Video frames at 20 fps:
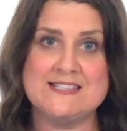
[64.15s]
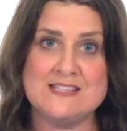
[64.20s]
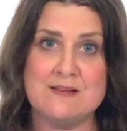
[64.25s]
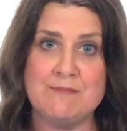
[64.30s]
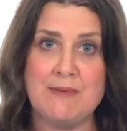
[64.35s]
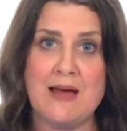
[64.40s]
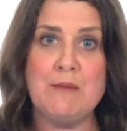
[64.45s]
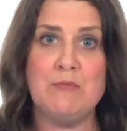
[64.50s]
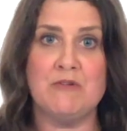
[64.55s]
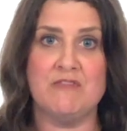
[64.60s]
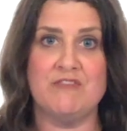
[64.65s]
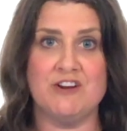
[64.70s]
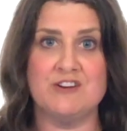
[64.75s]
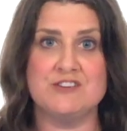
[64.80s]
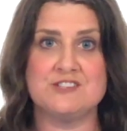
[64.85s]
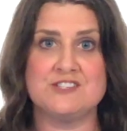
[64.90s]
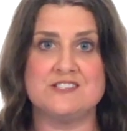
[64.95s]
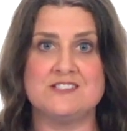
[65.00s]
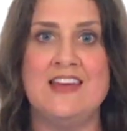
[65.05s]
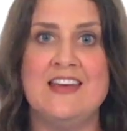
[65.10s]
the Bible
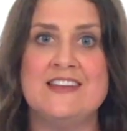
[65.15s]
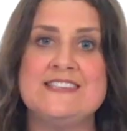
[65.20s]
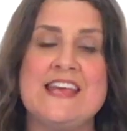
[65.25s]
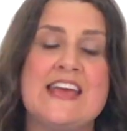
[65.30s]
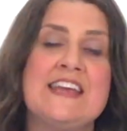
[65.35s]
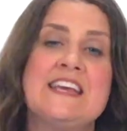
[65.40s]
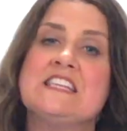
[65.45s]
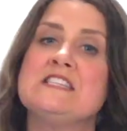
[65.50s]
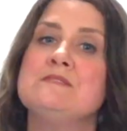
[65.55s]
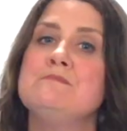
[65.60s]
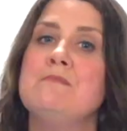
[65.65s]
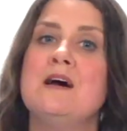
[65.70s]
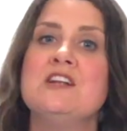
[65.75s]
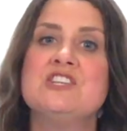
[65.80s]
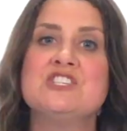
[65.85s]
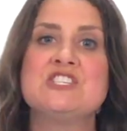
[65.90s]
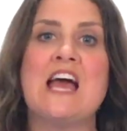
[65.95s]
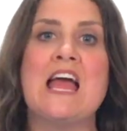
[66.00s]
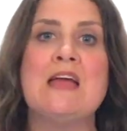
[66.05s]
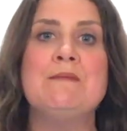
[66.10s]
verse. Take as much
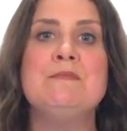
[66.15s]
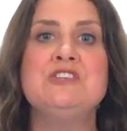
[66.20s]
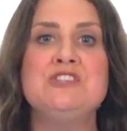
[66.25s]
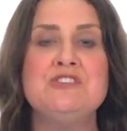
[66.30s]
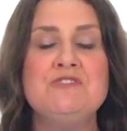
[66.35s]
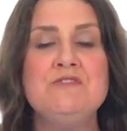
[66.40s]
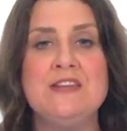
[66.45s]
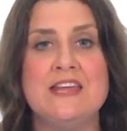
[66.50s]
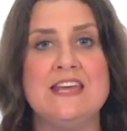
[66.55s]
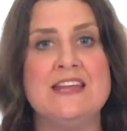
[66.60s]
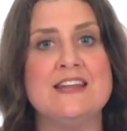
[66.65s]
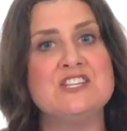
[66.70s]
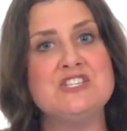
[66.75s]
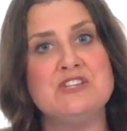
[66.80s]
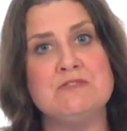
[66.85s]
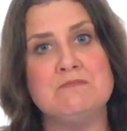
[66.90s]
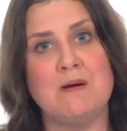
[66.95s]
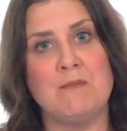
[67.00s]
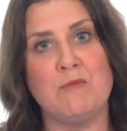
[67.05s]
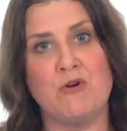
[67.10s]
time as you need as you
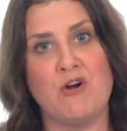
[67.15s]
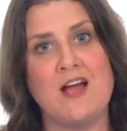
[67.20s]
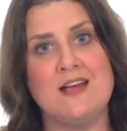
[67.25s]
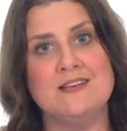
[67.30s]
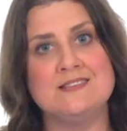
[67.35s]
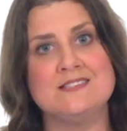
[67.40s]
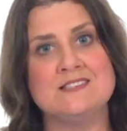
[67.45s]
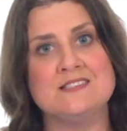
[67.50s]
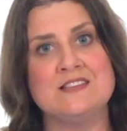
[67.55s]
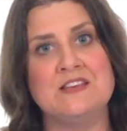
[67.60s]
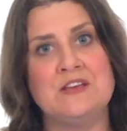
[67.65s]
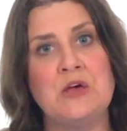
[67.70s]
memorize.